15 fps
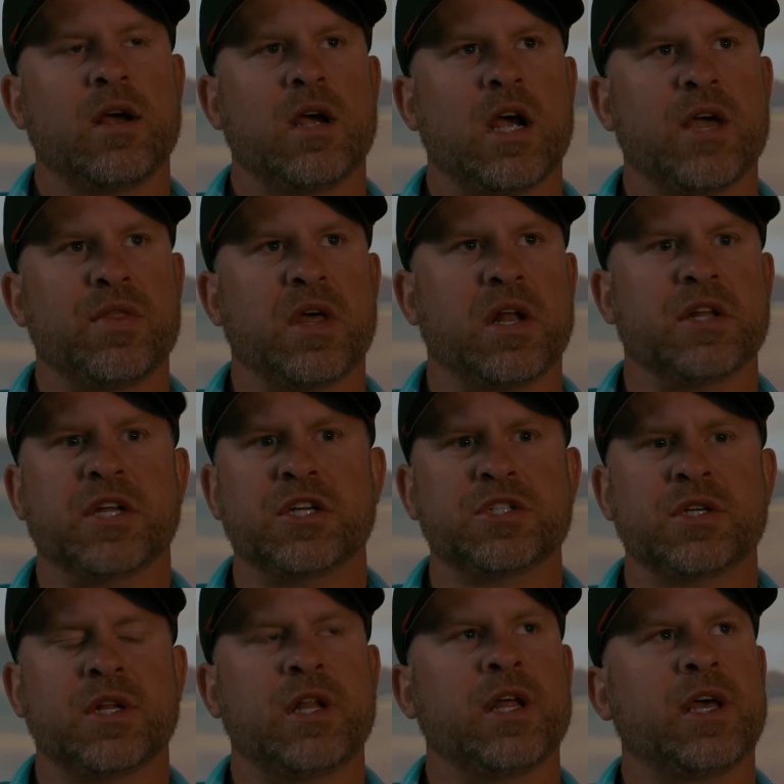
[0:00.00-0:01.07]
And then
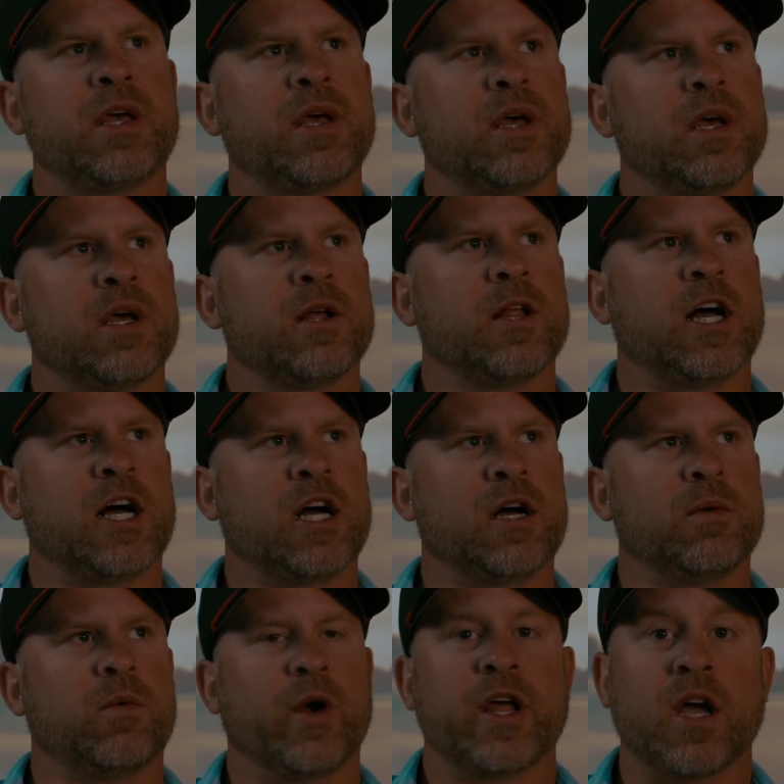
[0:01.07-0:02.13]
additionally,
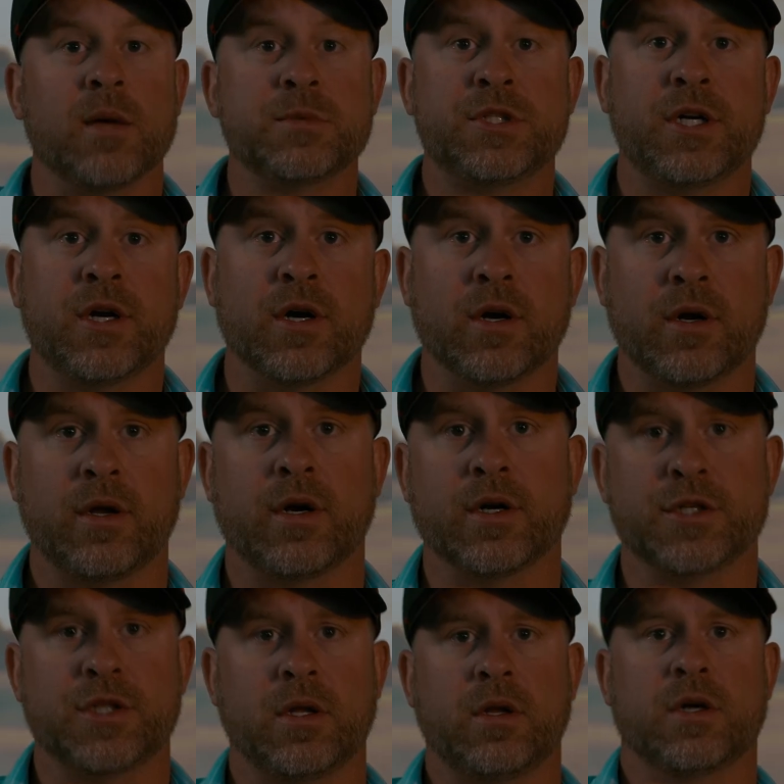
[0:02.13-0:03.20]
when it comes to
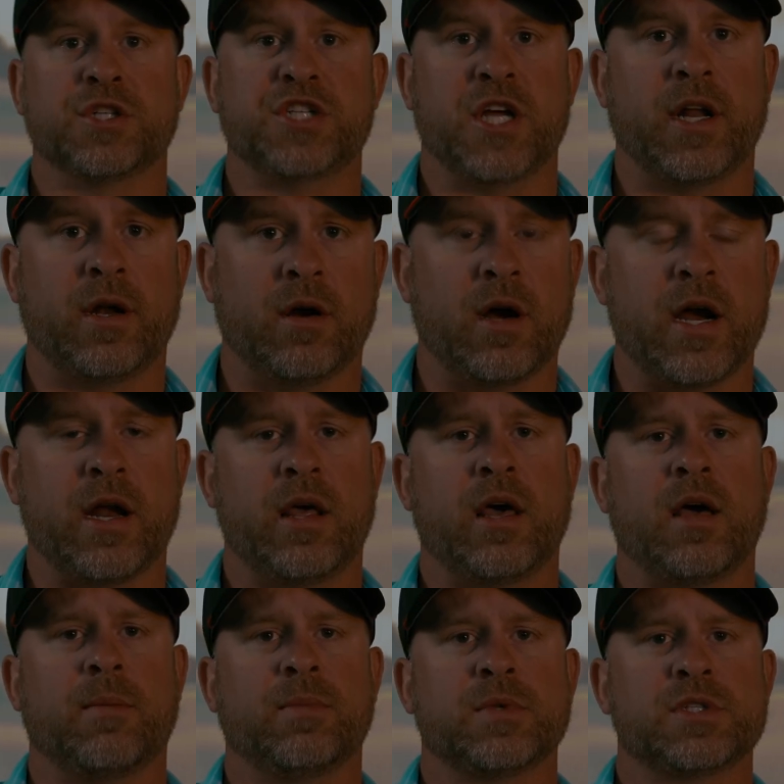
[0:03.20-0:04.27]
your gin and your
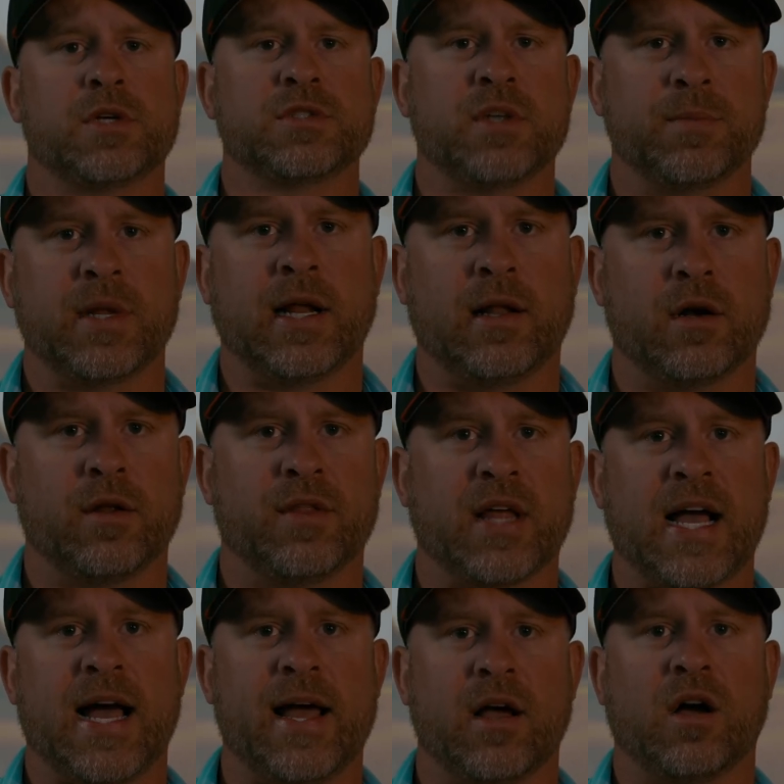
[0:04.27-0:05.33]
handicap, so something I learned, the
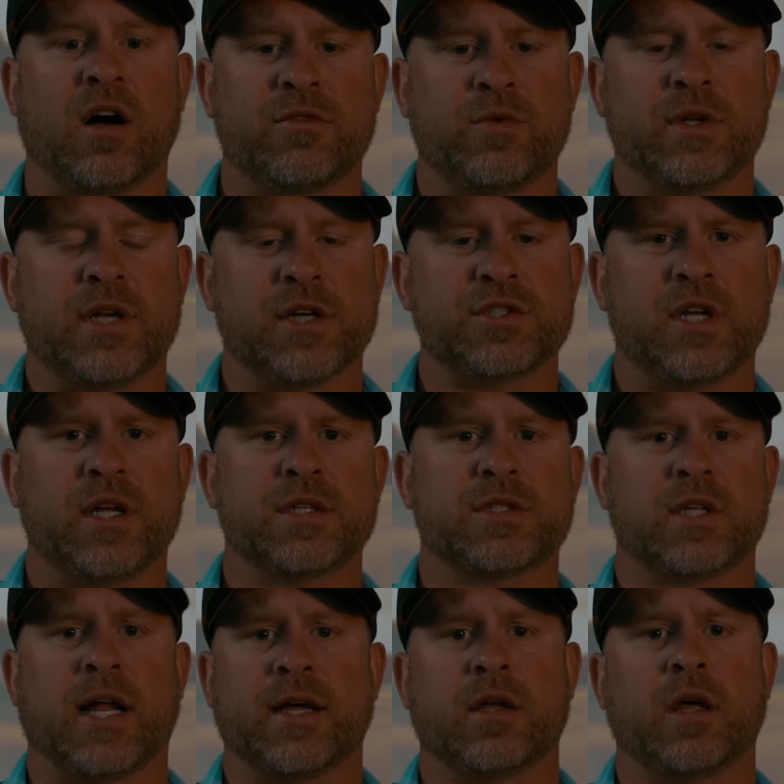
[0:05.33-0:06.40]
guy I golfed with yesterday
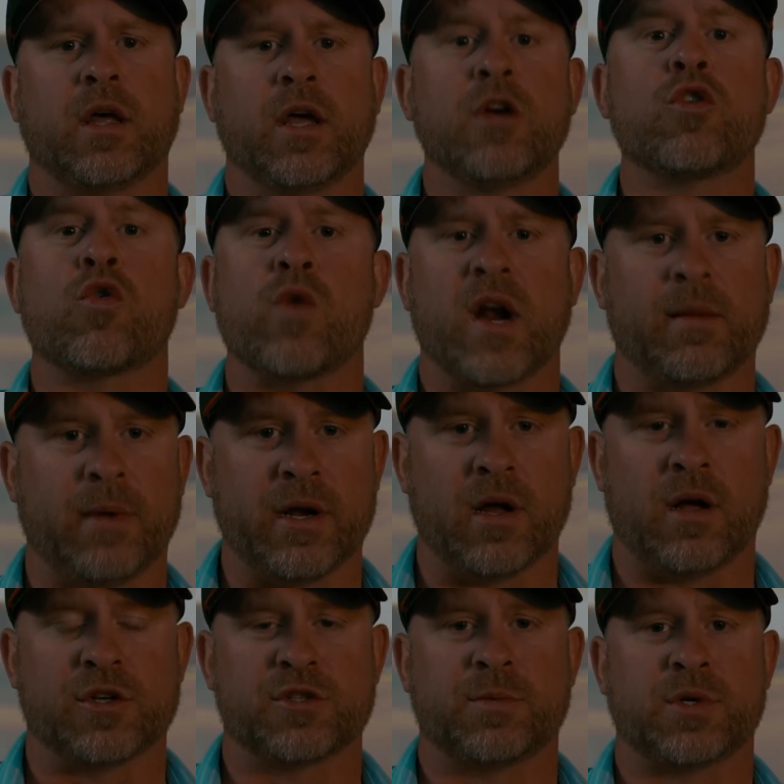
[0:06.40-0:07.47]
is like incredibly
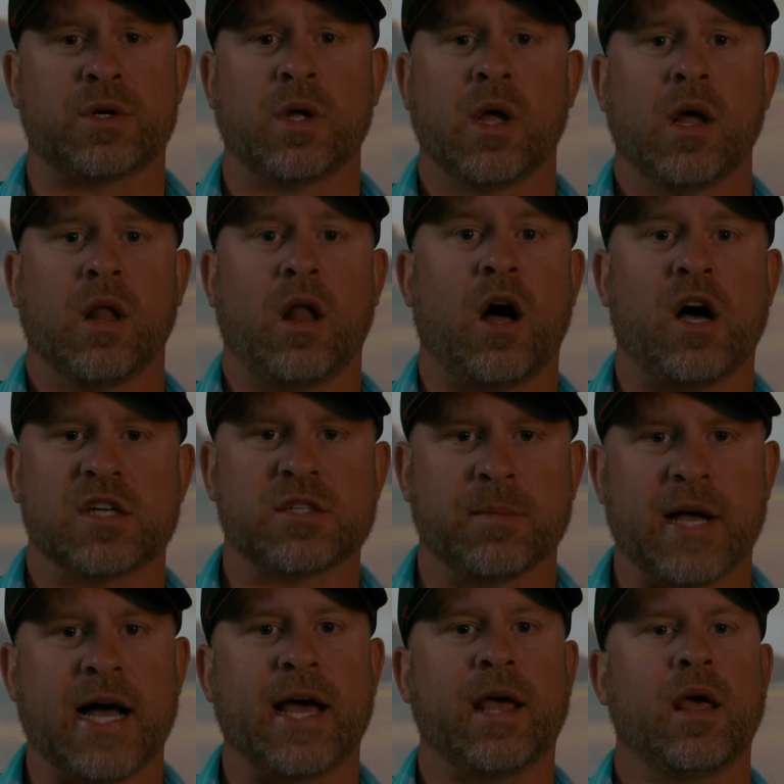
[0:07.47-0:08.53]
knowledgeable, awesome
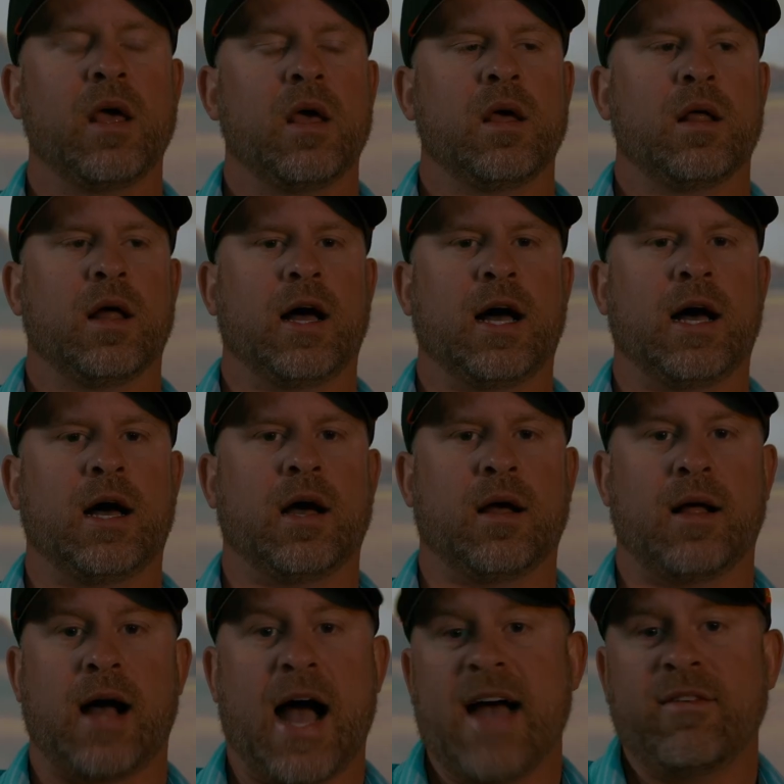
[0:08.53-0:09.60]
guy.
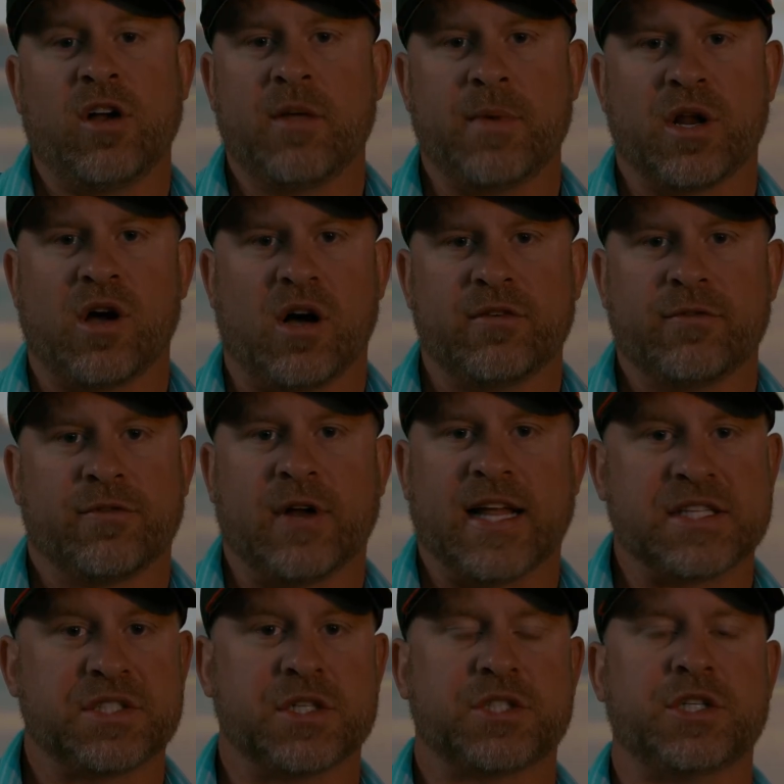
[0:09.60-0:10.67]
I've only been golfing for like
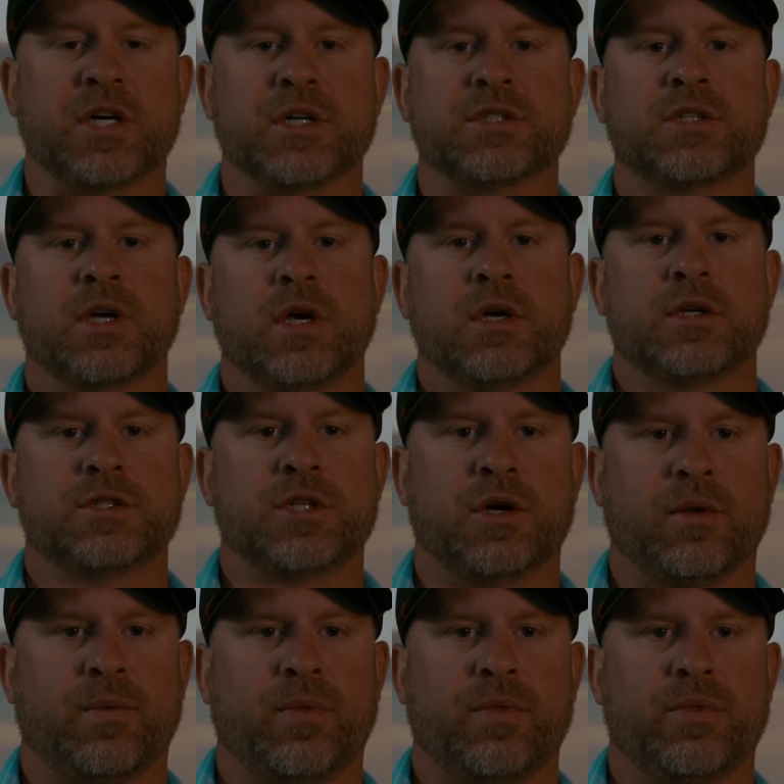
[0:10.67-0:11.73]
6 years.
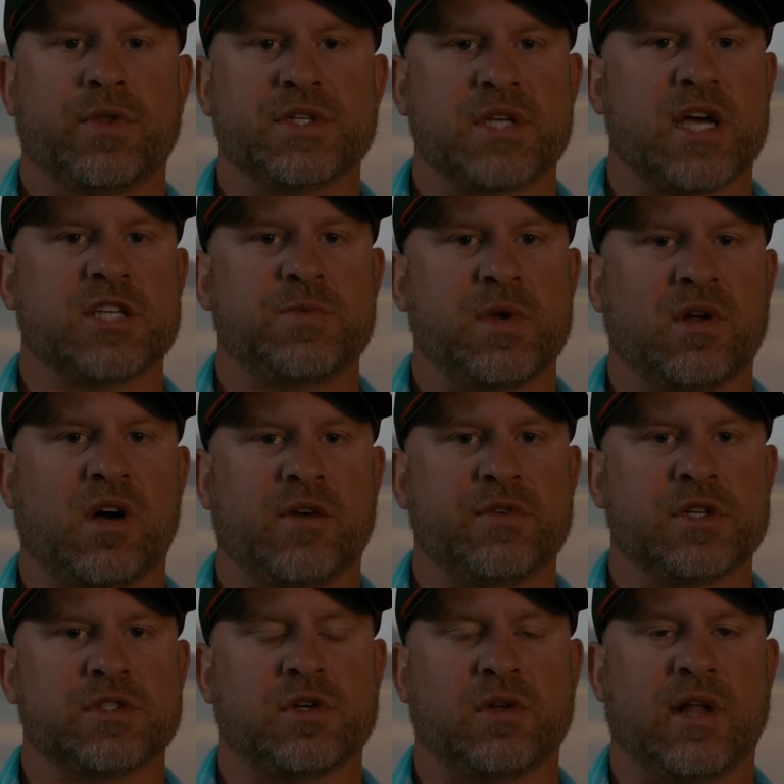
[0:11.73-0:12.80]
So this guy's been golfing
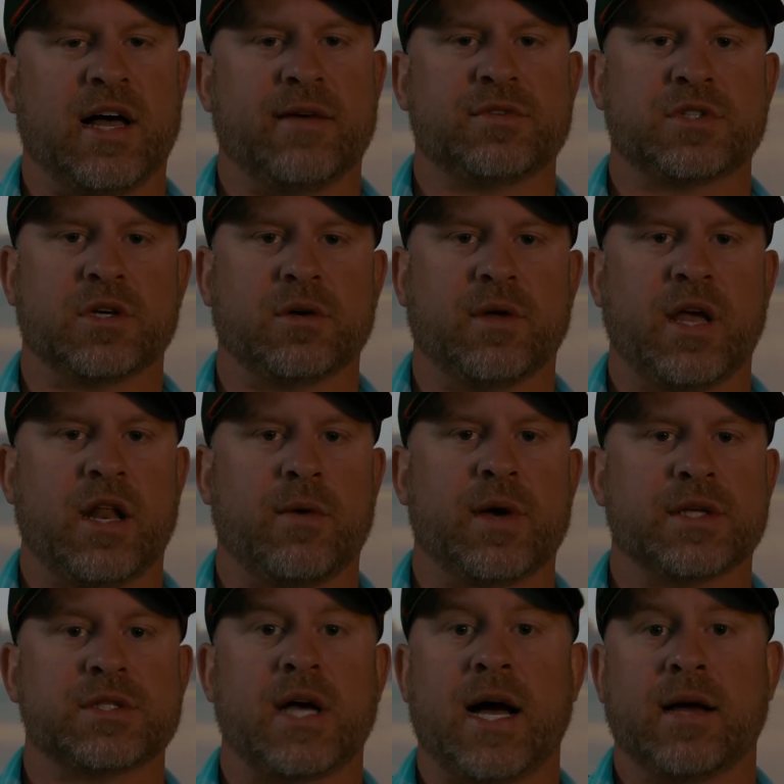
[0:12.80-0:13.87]
his whole life. So
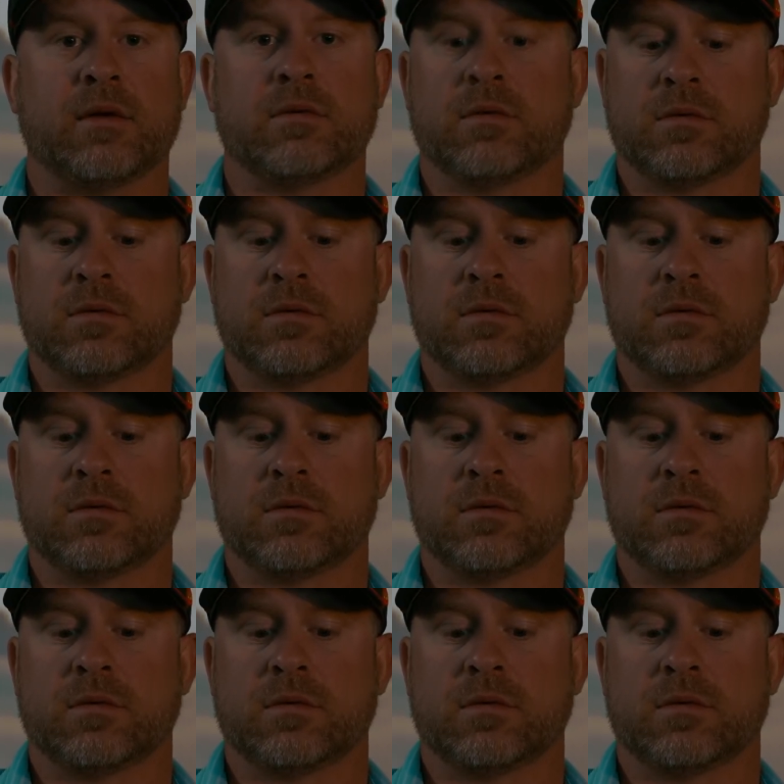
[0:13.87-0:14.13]
anyways, I